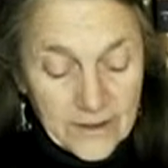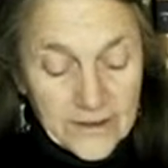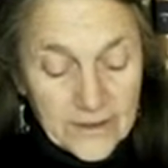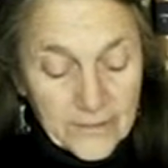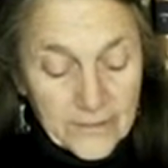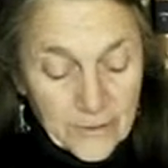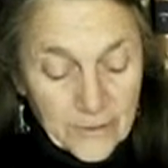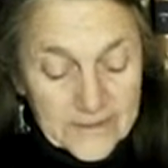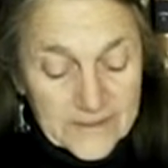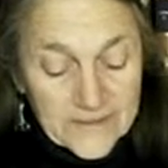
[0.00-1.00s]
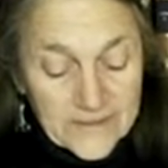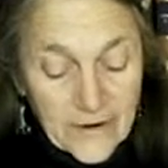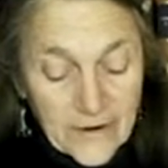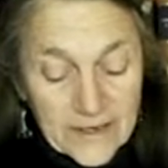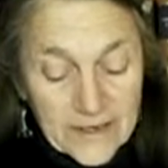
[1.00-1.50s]
"The purpose of
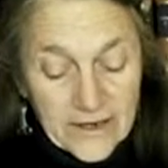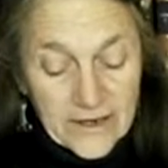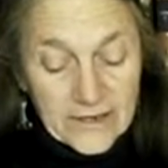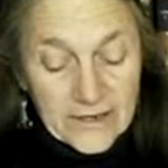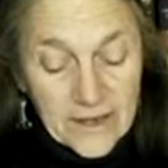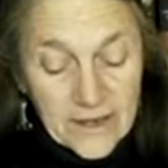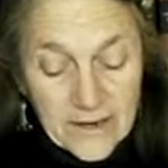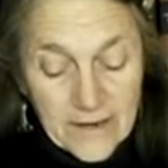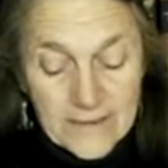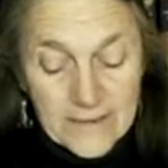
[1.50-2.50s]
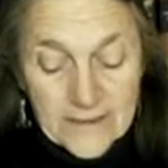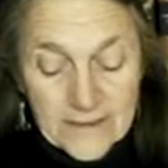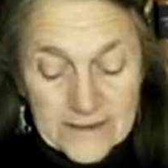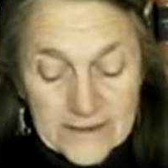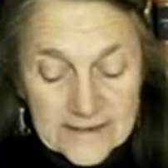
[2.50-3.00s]
art in our time
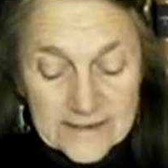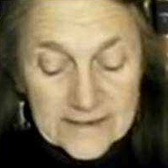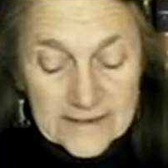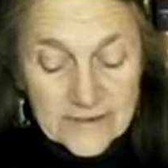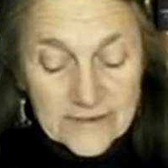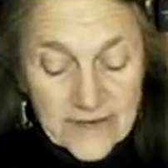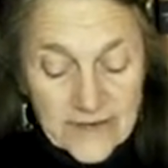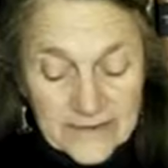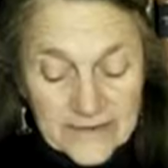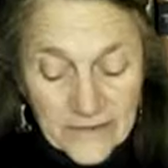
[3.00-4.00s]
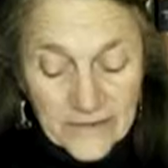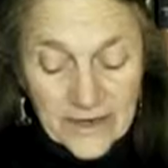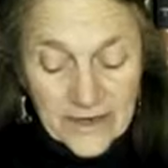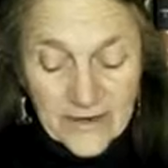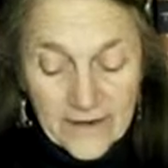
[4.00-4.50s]
consists in transferring
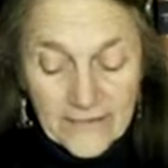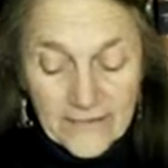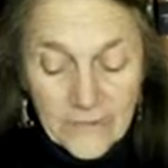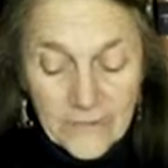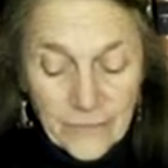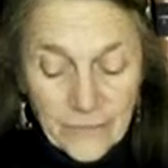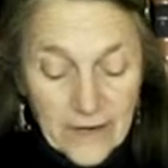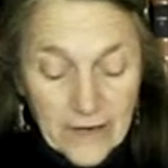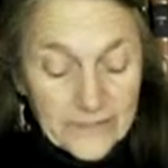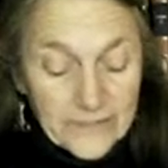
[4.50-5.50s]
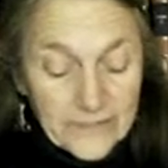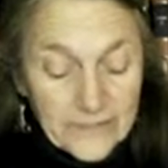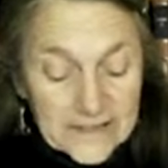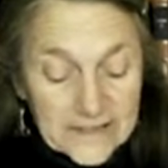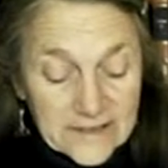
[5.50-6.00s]
from the realm of
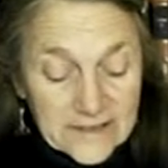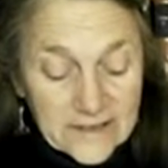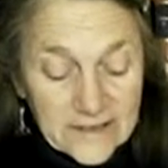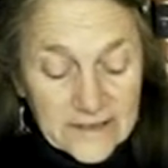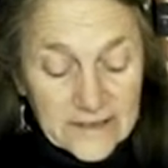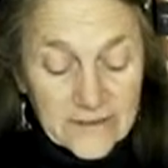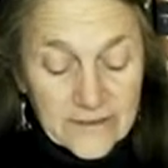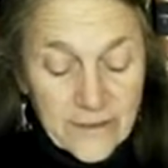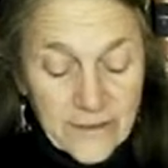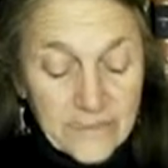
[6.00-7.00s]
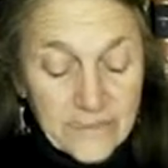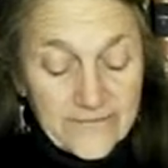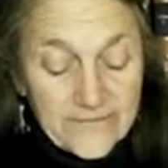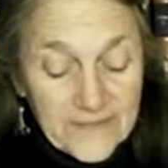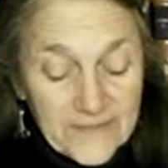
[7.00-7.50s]
reason to the realm of
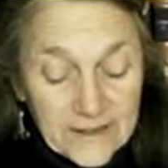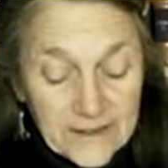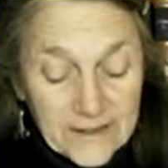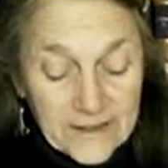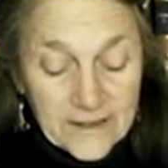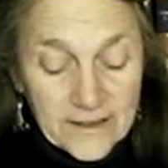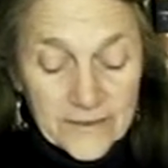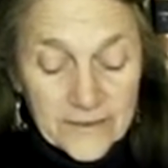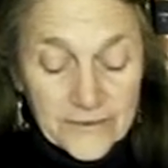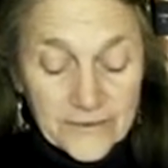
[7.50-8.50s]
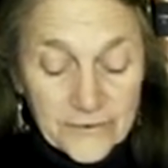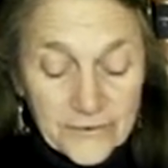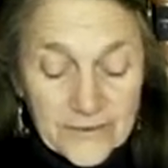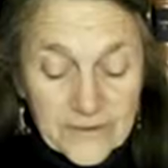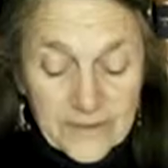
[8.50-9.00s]
feeling the
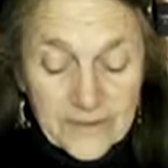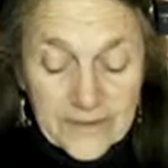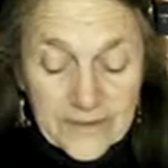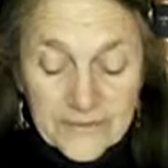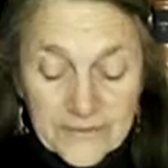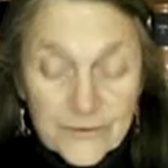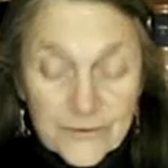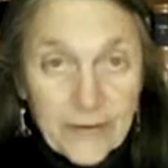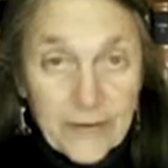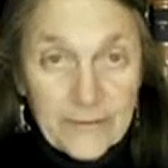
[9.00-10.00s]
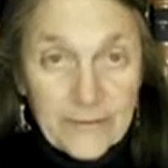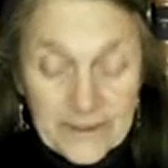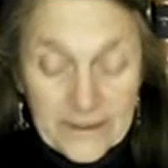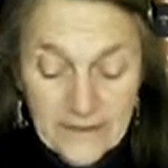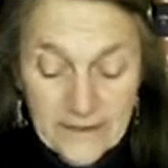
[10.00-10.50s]
truth that people's
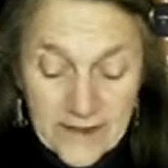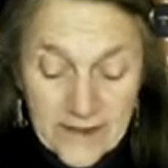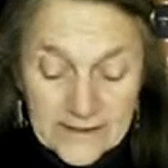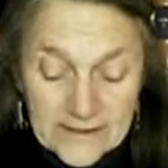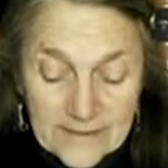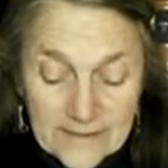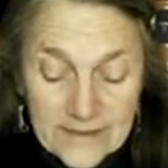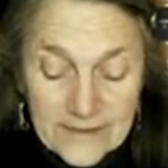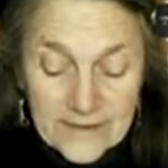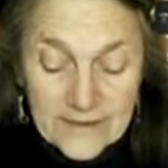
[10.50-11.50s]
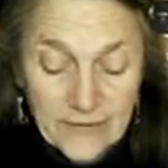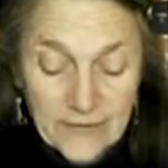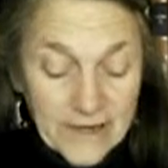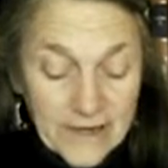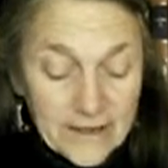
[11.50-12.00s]
well-being lies in being
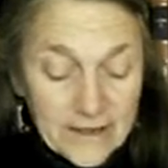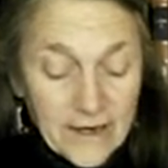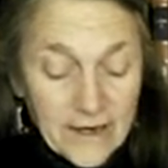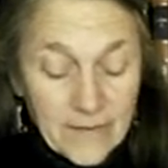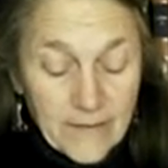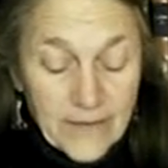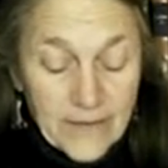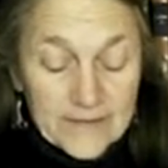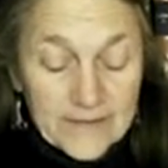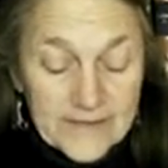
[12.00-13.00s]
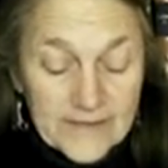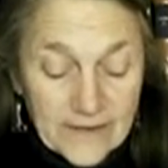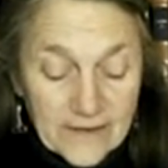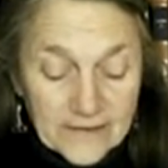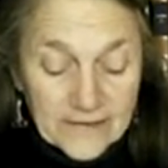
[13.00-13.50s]
united among
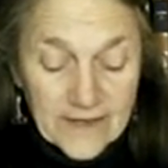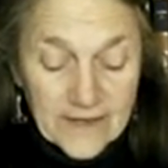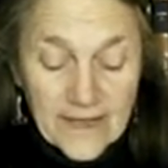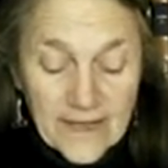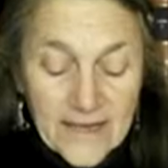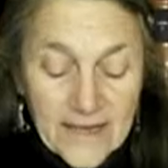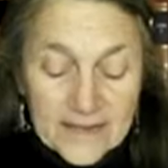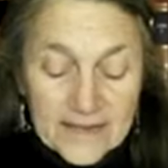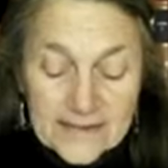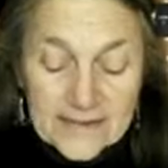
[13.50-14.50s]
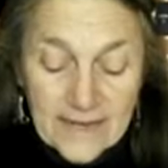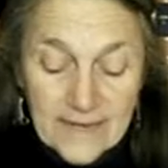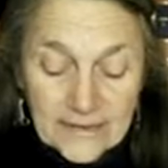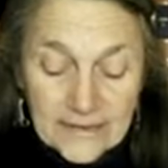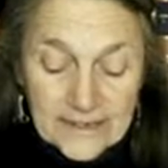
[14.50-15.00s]
themselves and in
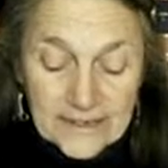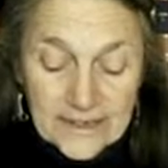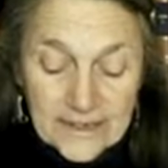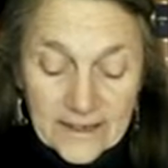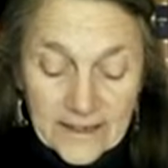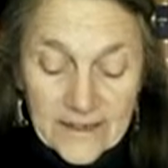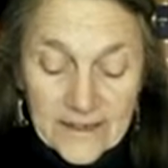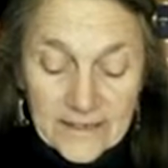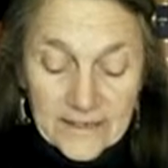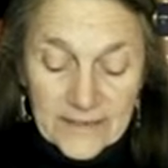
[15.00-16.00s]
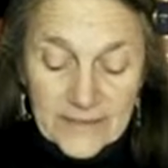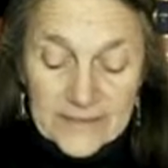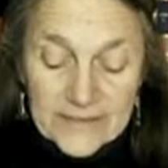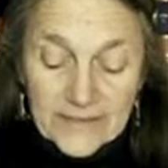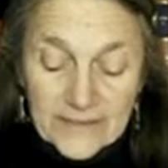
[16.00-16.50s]
establishing, in
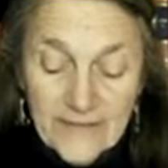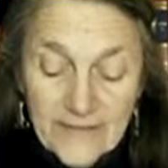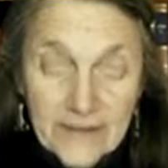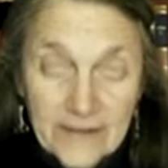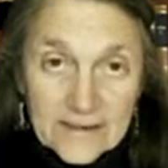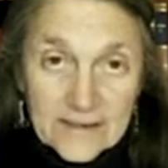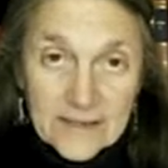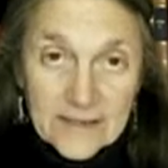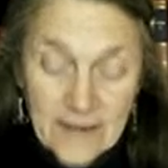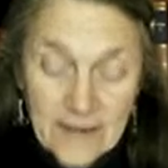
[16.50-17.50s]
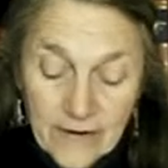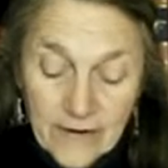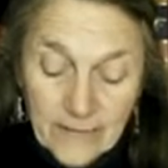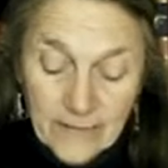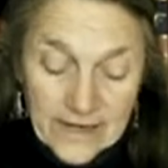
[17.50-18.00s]
place of the violence that now
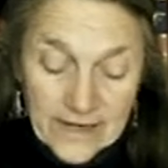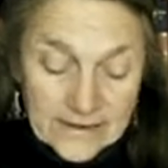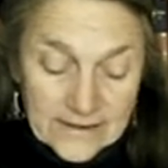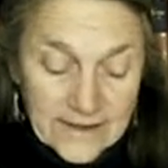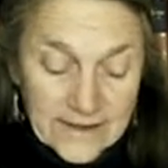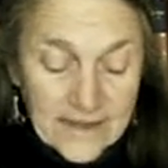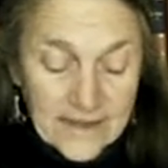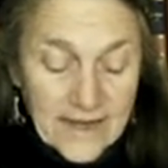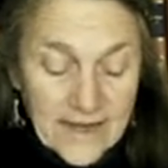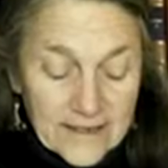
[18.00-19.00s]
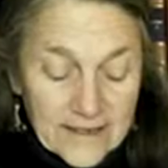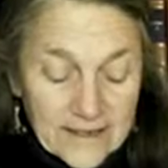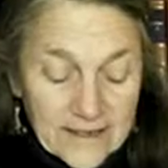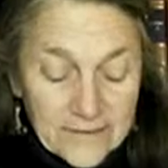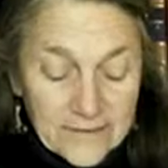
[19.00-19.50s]
reigns, that
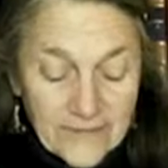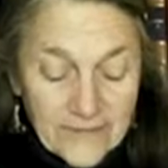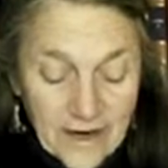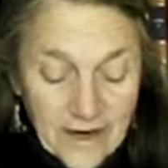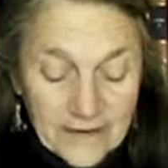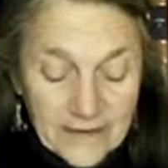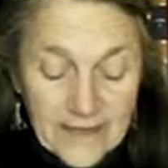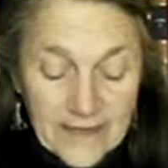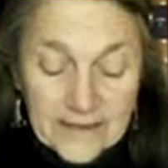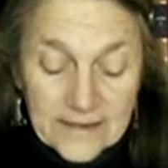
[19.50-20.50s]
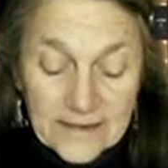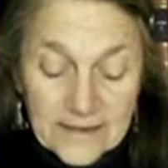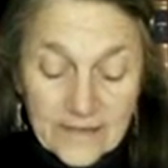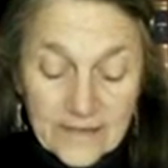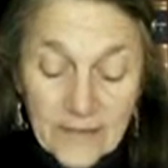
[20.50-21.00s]
kingdom of God, that is,
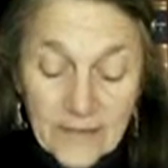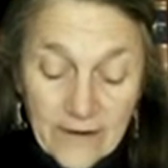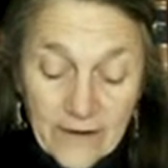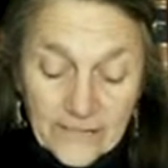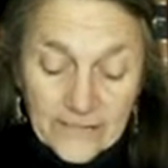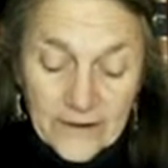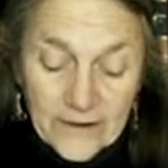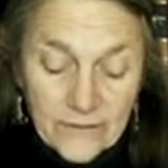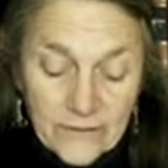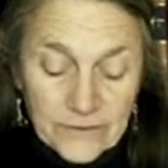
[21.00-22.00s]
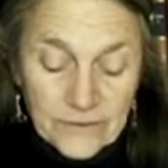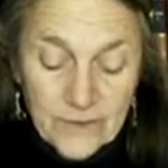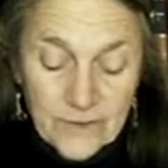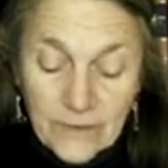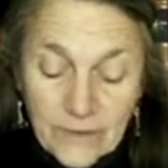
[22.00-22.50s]
of love, which we
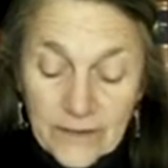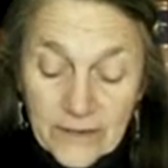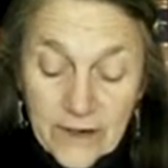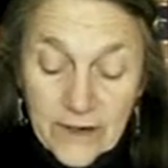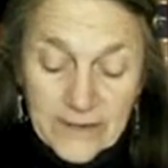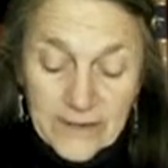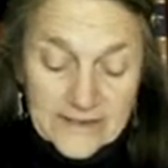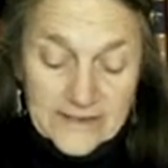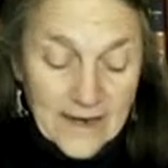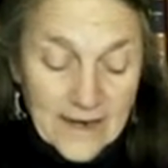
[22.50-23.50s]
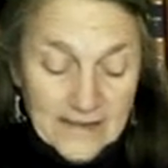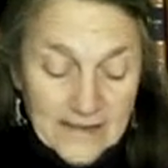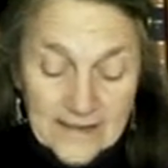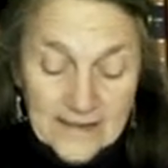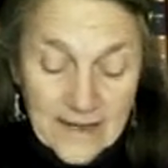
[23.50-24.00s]
all regard as the highest
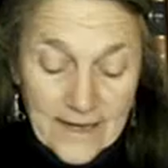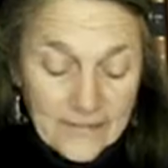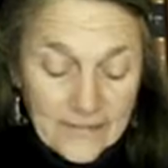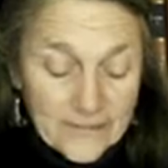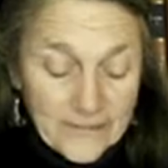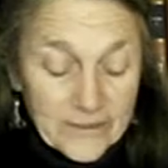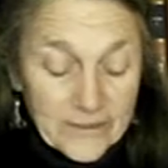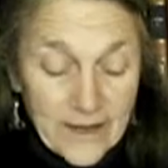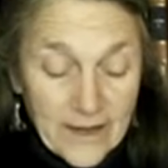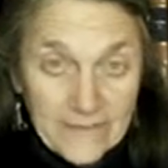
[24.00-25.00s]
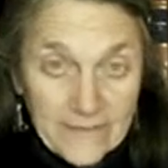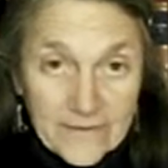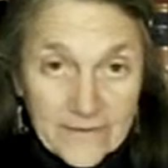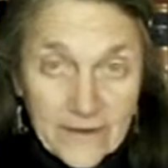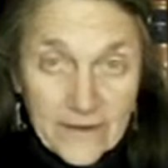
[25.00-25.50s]
aim of human life."
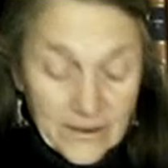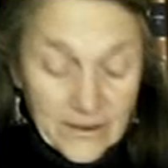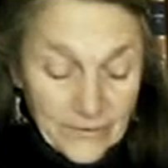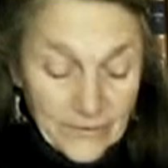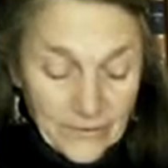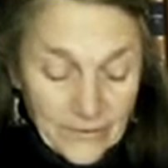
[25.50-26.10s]
Unquote.